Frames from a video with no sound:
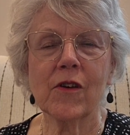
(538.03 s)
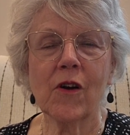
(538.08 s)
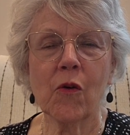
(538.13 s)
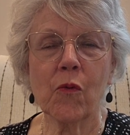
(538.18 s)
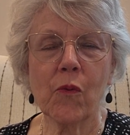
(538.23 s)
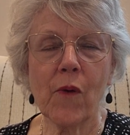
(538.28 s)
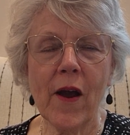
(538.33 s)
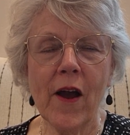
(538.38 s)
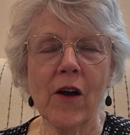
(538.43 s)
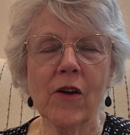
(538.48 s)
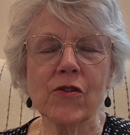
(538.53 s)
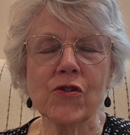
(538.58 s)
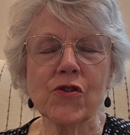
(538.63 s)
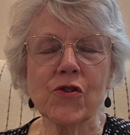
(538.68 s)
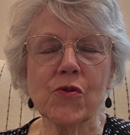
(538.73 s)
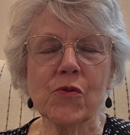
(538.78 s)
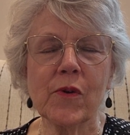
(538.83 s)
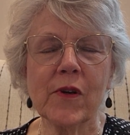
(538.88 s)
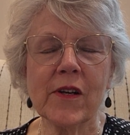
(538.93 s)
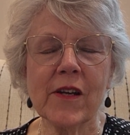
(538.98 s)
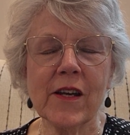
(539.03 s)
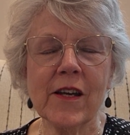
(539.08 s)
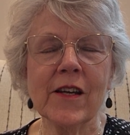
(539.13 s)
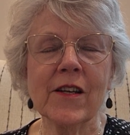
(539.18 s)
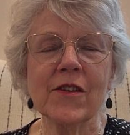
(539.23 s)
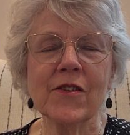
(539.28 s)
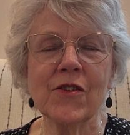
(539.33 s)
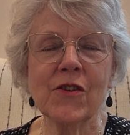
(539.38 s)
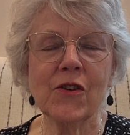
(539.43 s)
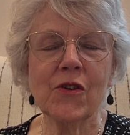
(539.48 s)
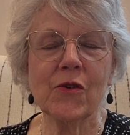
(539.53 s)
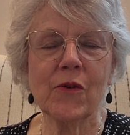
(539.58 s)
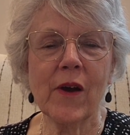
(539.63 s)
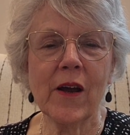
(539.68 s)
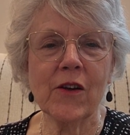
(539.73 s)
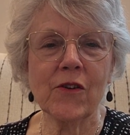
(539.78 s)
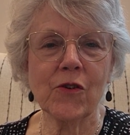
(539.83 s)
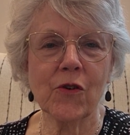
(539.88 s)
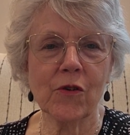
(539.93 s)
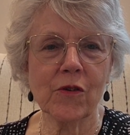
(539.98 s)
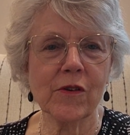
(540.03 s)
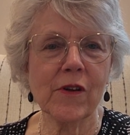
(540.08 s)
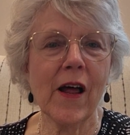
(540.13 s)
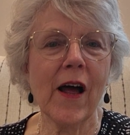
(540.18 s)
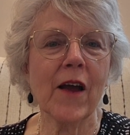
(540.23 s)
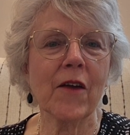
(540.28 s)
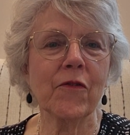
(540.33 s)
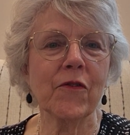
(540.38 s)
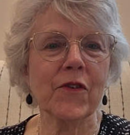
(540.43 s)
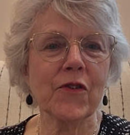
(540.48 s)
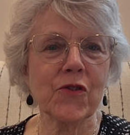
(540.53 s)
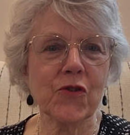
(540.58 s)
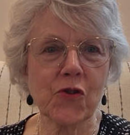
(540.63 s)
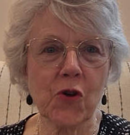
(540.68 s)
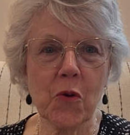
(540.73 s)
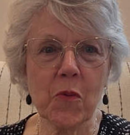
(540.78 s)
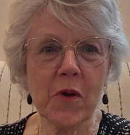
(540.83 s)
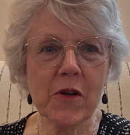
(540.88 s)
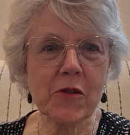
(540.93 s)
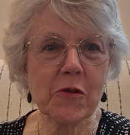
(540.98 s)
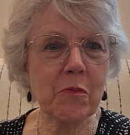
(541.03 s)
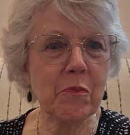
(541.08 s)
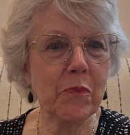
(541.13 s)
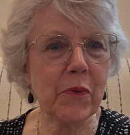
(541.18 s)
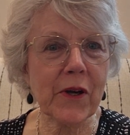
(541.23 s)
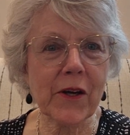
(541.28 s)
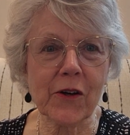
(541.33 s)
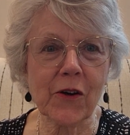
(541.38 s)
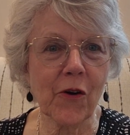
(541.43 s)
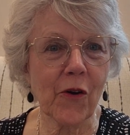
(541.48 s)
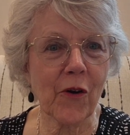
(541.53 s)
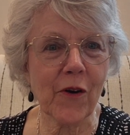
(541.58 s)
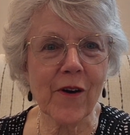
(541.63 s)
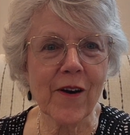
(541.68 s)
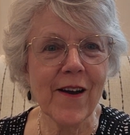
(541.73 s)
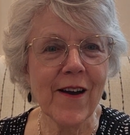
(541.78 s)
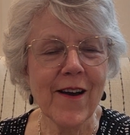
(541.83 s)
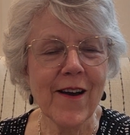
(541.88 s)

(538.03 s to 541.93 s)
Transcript: around you and in you, and your life is so much bigger